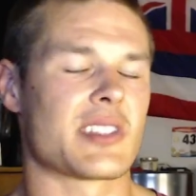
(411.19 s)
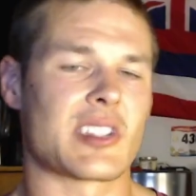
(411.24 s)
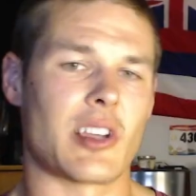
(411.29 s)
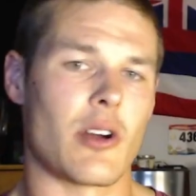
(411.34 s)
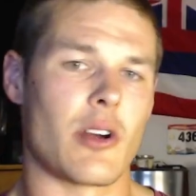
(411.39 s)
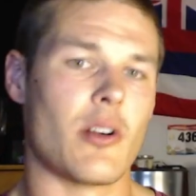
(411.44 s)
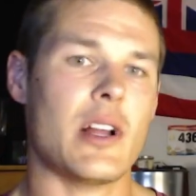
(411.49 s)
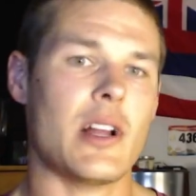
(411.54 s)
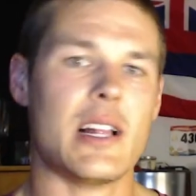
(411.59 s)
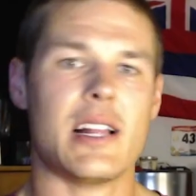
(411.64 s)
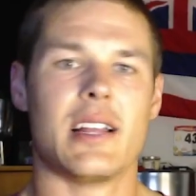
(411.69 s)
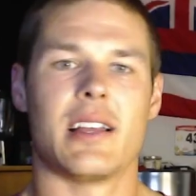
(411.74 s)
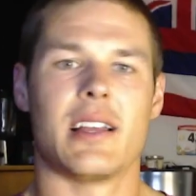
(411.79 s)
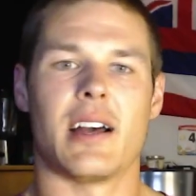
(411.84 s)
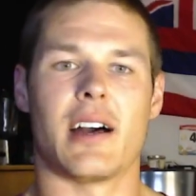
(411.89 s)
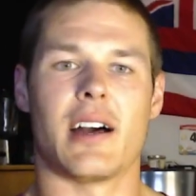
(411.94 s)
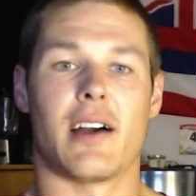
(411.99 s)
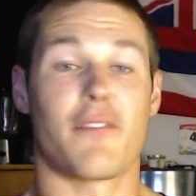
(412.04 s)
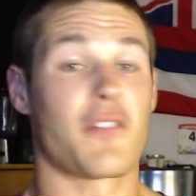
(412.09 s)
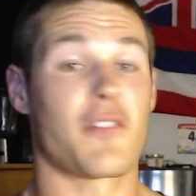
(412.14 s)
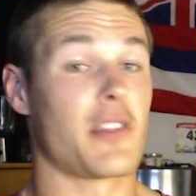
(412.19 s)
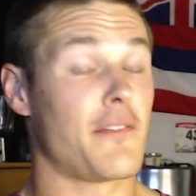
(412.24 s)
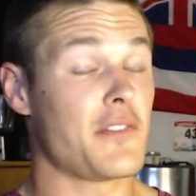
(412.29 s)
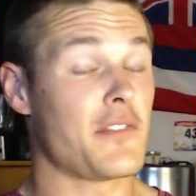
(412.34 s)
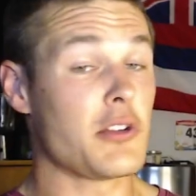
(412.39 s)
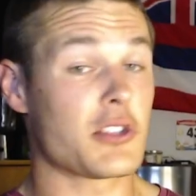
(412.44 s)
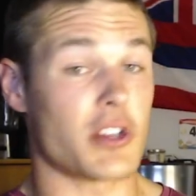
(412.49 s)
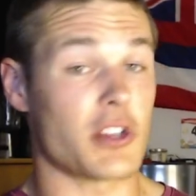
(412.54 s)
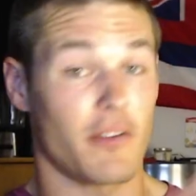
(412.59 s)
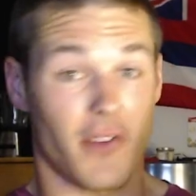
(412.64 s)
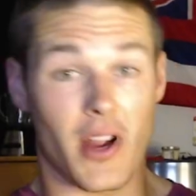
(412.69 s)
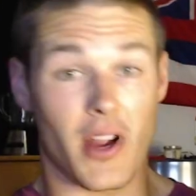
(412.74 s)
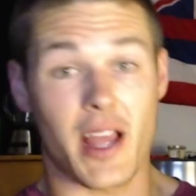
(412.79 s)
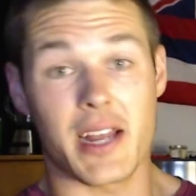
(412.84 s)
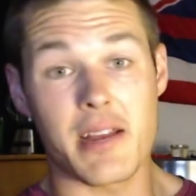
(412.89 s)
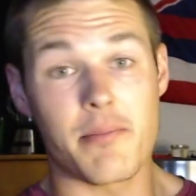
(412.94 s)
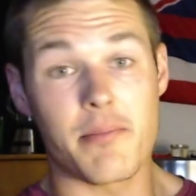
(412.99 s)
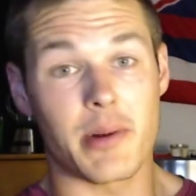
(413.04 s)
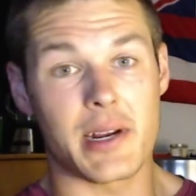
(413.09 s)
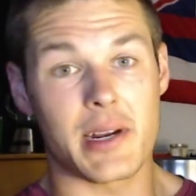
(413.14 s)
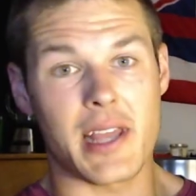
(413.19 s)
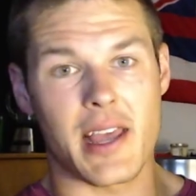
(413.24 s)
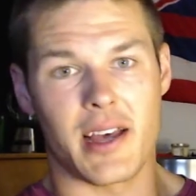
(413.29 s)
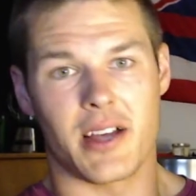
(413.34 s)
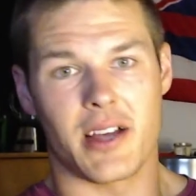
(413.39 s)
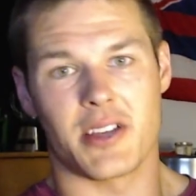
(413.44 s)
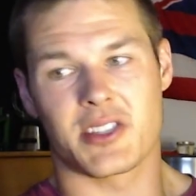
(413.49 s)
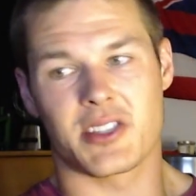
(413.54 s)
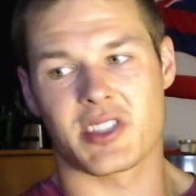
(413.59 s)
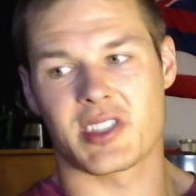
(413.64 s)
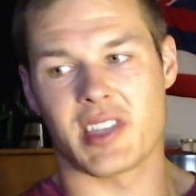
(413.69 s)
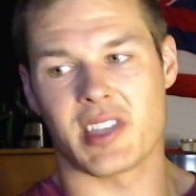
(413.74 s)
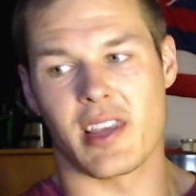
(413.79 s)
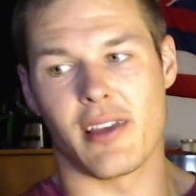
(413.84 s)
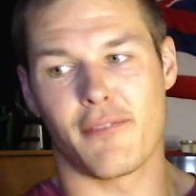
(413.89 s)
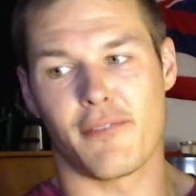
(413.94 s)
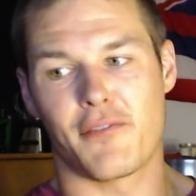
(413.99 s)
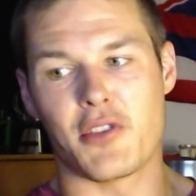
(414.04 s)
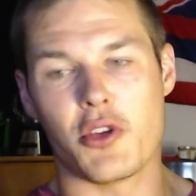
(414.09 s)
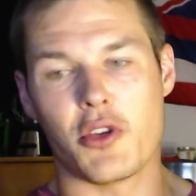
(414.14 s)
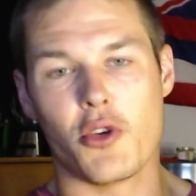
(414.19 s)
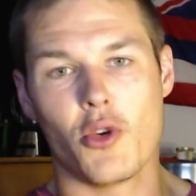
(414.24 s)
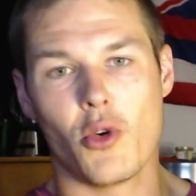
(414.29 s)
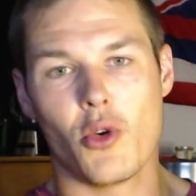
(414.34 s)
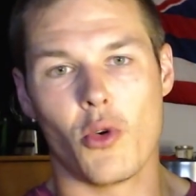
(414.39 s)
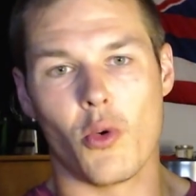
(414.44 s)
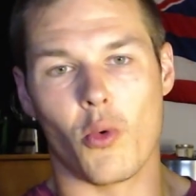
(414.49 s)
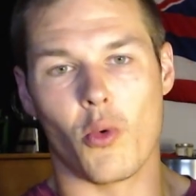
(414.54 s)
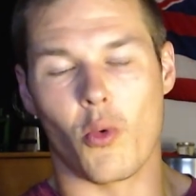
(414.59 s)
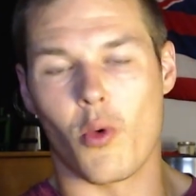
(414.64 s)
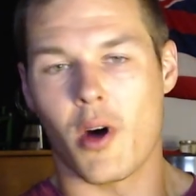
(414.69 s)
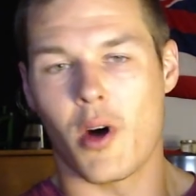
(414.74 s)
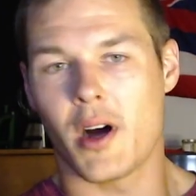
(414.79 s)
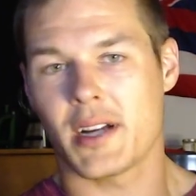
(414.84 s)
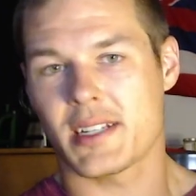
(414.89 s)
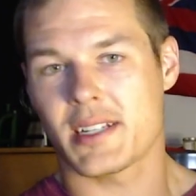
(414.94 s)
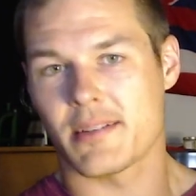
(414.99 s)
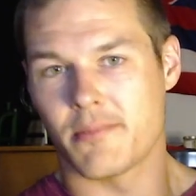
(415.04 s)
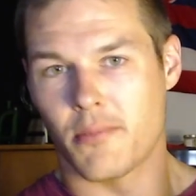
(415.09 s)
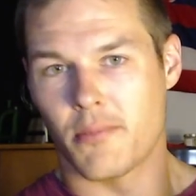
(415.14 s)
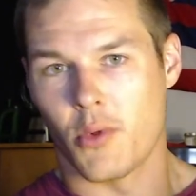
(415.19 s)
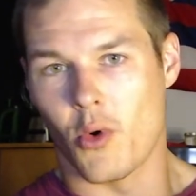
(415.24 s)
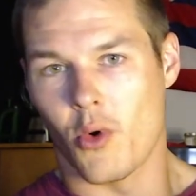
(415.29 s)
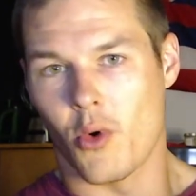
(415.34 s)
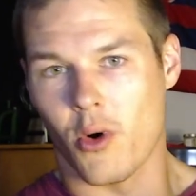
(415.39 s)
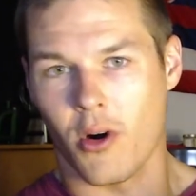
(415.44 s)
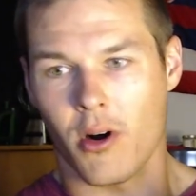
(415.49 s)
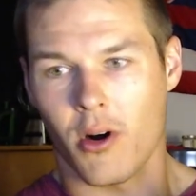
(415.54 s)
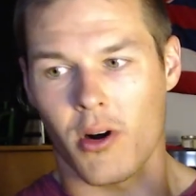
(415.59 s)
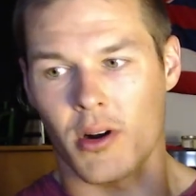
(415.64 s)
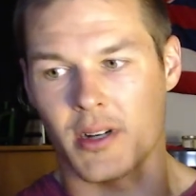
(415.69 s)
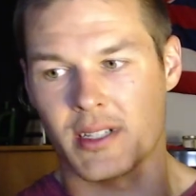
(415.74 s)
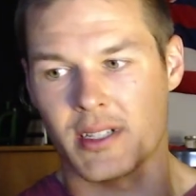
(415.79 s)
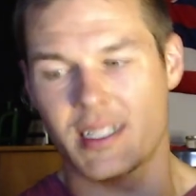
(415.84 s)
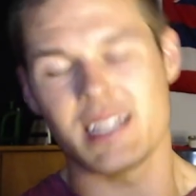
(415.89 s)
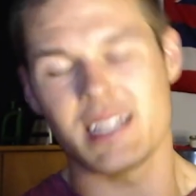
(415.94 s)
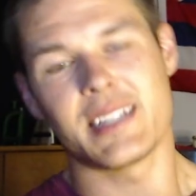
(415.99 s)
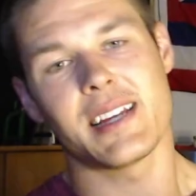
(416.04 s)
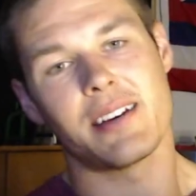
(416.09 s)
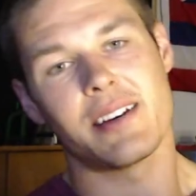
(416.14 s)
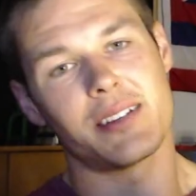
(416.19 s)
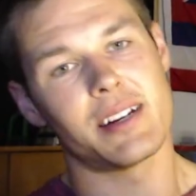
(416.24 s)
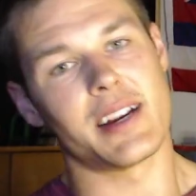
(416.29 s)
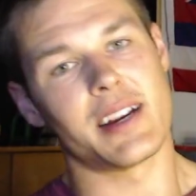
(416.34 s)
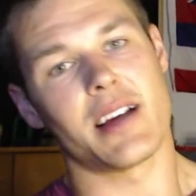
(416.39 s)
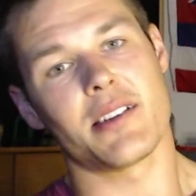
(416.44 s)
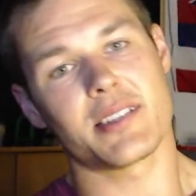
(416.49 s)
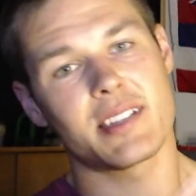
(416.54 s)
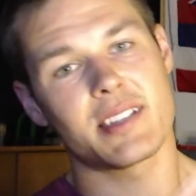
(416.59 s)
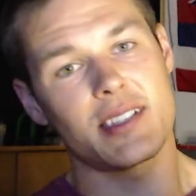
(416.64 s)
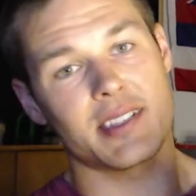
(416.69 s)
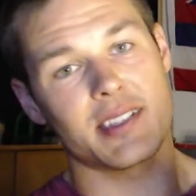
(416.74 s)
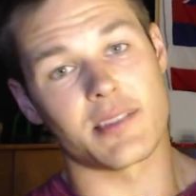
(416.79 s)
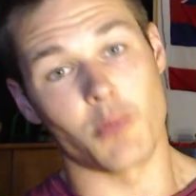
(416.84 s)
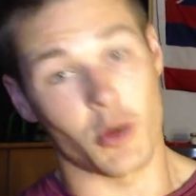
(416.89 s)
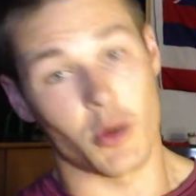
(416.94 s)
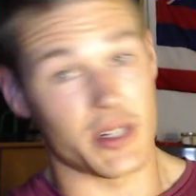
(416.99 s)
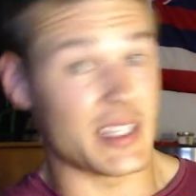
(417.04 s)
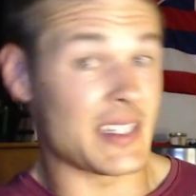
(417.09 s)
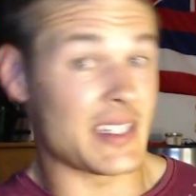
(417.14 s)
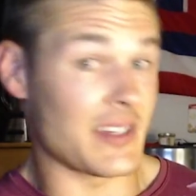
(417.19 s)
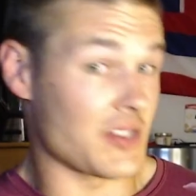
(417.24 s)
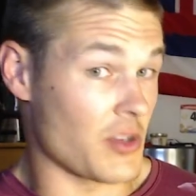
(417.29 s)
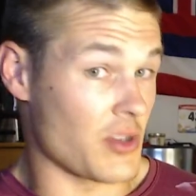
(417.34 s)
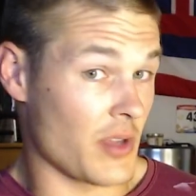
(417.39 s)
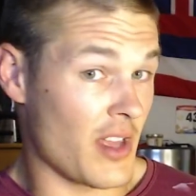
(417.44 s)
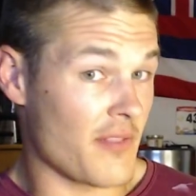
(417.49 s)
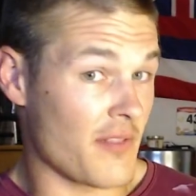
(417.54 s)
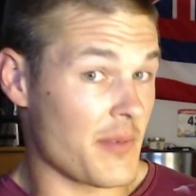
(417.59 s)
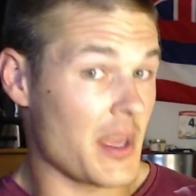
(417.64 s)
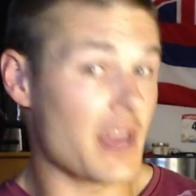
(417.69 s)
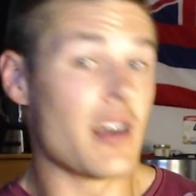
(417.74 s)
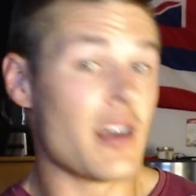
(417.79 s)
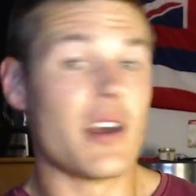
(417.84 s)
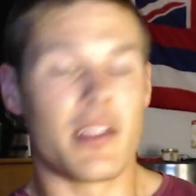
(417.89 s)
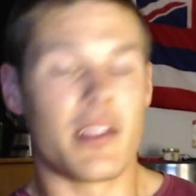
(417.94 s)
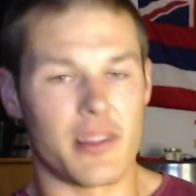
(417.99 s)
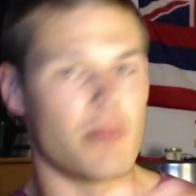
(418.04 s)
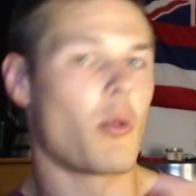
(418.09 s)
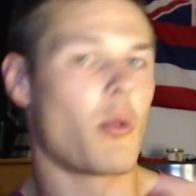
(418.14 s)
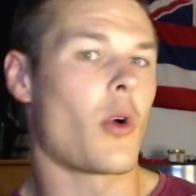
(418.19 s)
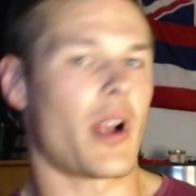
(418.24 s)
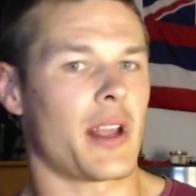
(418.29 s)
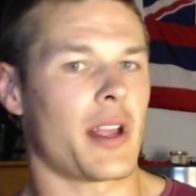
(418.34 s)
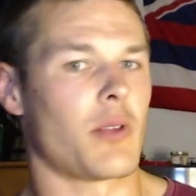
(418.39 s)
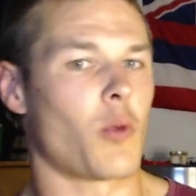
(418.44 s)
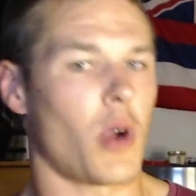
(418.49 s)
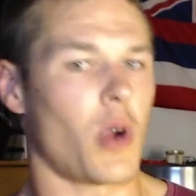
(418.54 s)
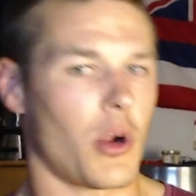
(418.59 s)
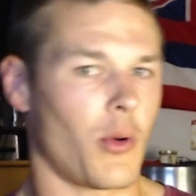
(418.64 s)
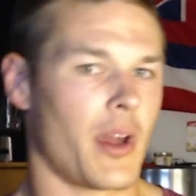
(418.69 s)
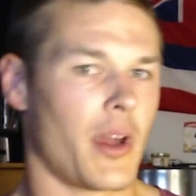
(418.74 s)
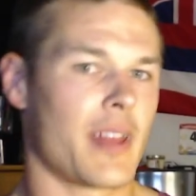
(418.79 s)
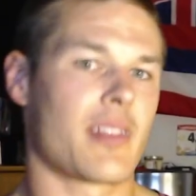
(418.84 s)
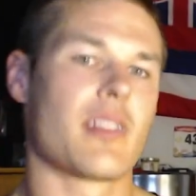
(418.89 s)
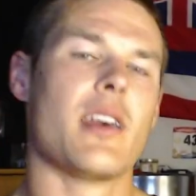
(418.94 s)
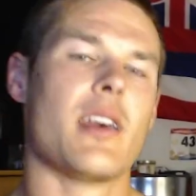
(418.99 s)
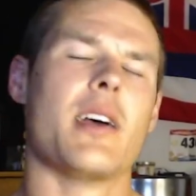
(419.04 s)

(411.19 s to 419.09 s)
So, for the future, for anybody else, if you want more detailed analysis, the more details you give me, the more I can work with.